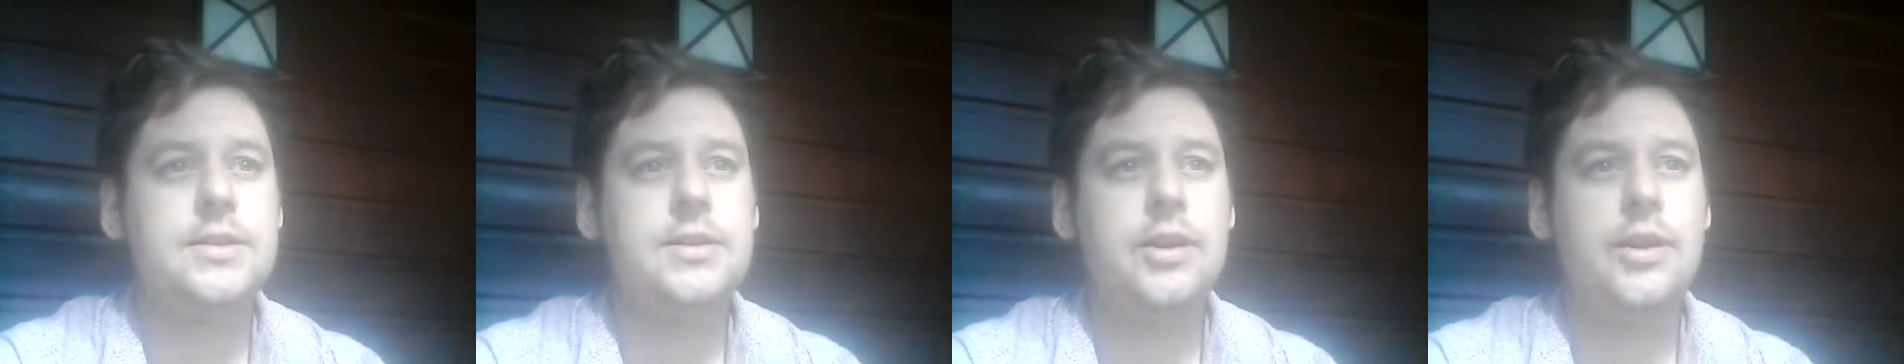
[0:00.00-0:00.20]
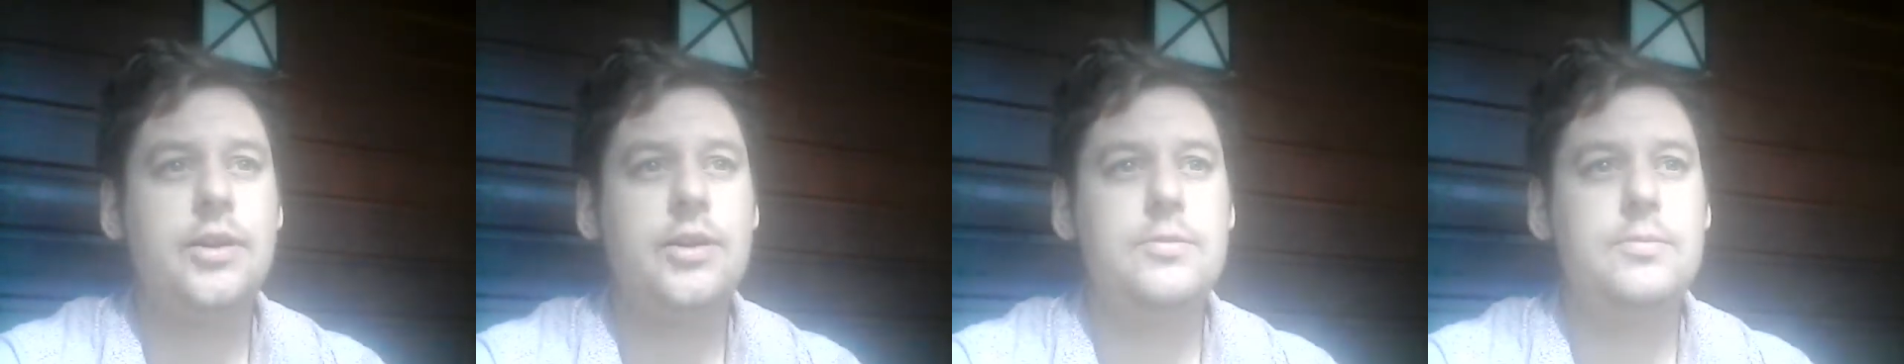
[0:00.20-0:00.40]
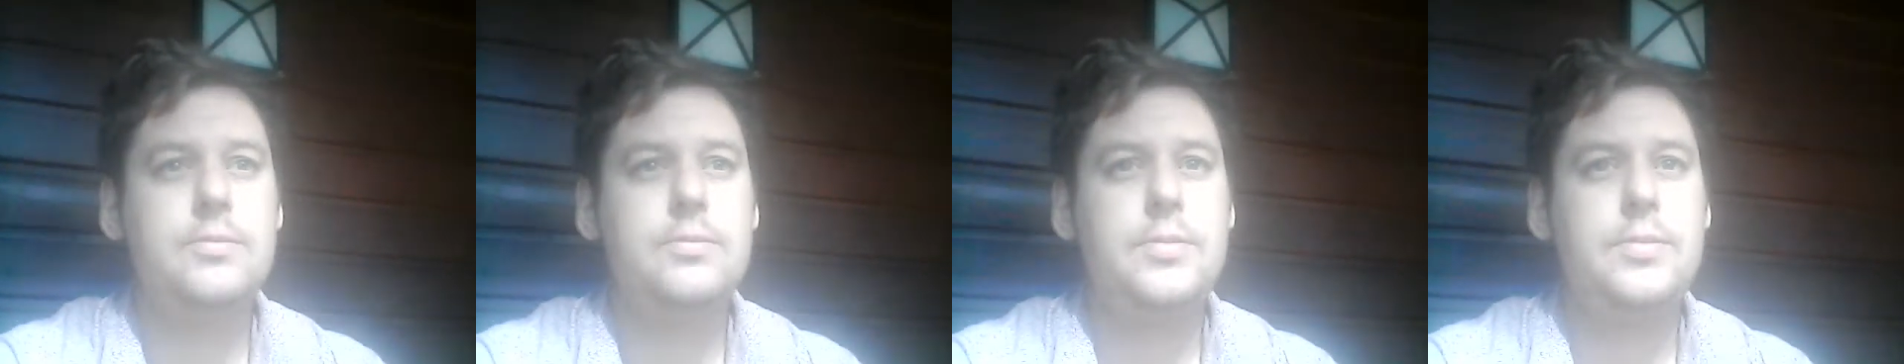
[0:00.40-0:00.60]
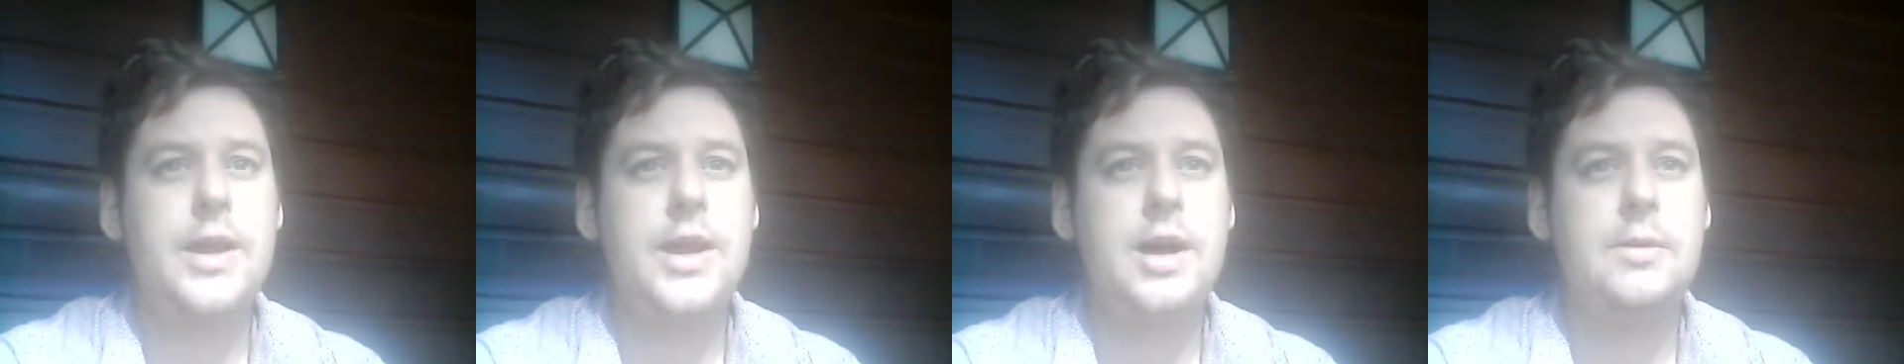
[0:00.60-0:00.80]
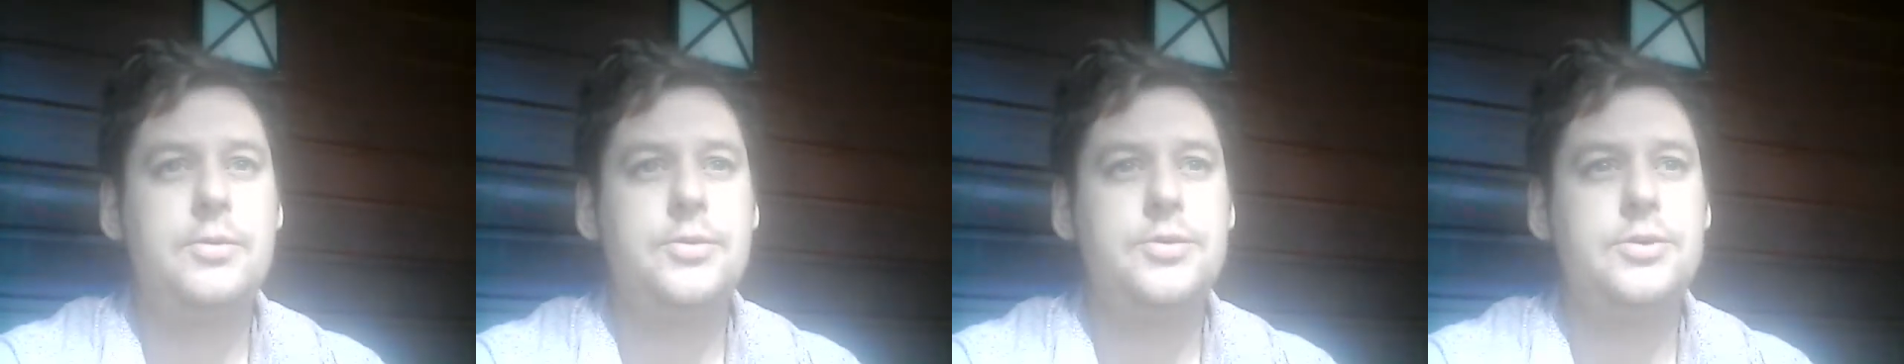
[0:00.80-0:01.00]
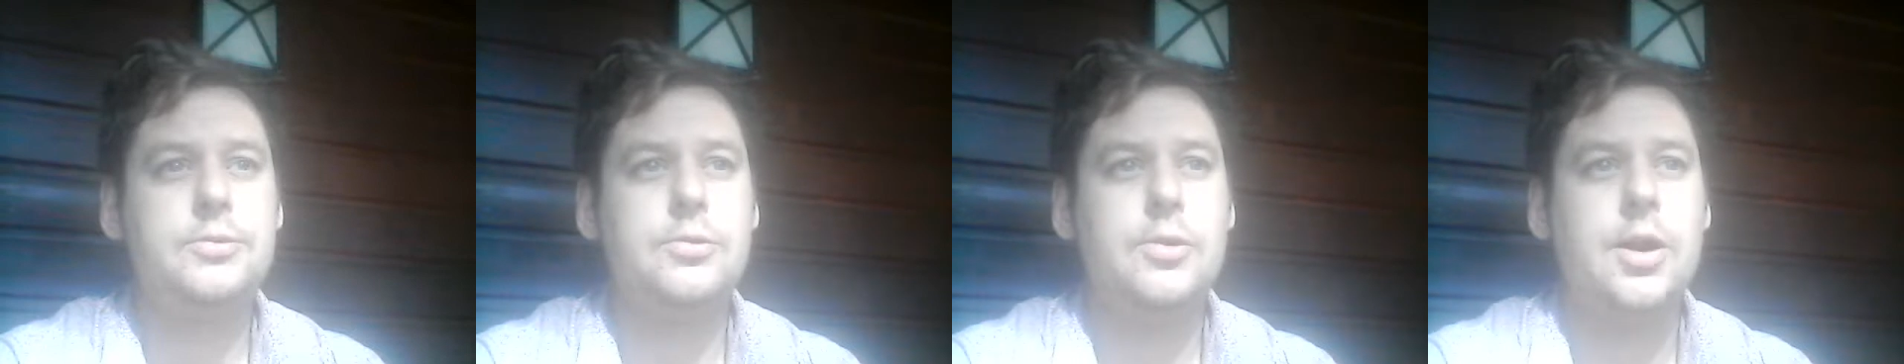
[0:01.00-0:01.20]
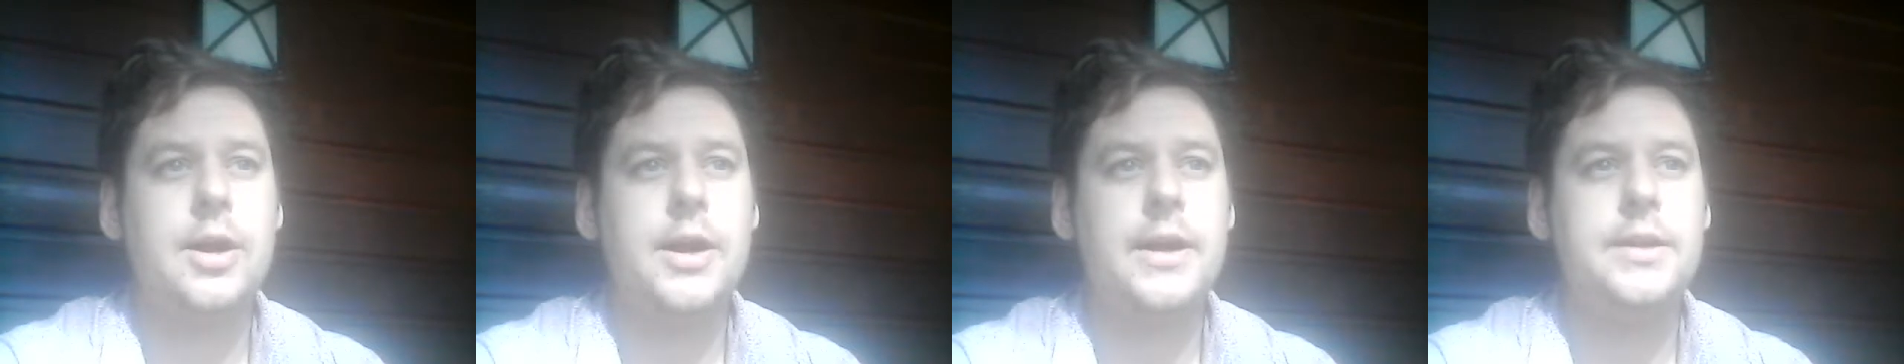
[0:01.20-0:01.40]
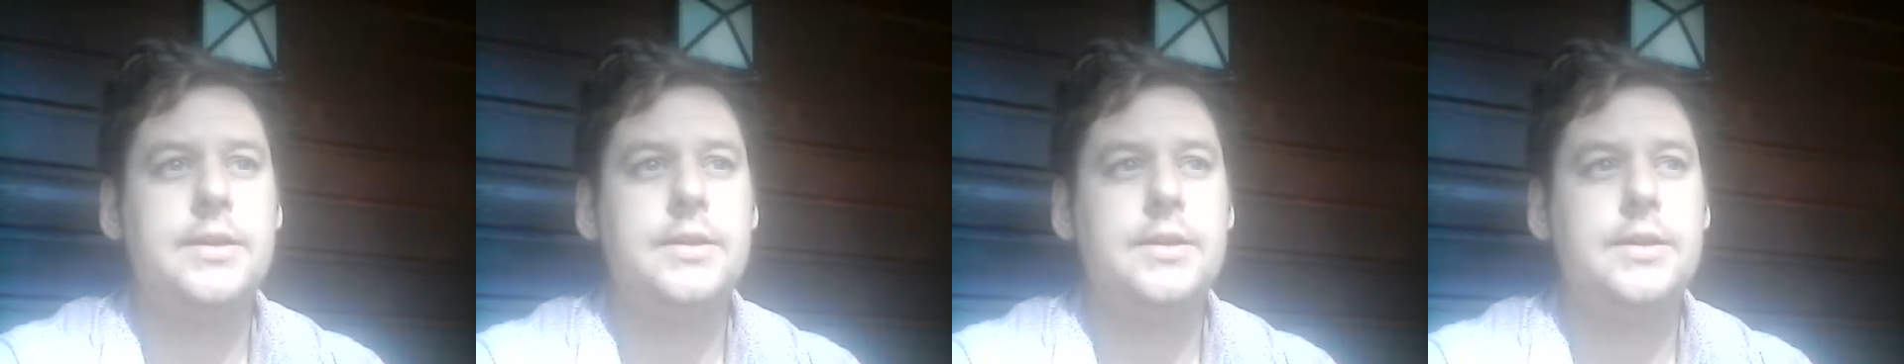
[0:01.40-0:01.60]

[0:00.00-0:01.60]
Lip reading: you know, being able to write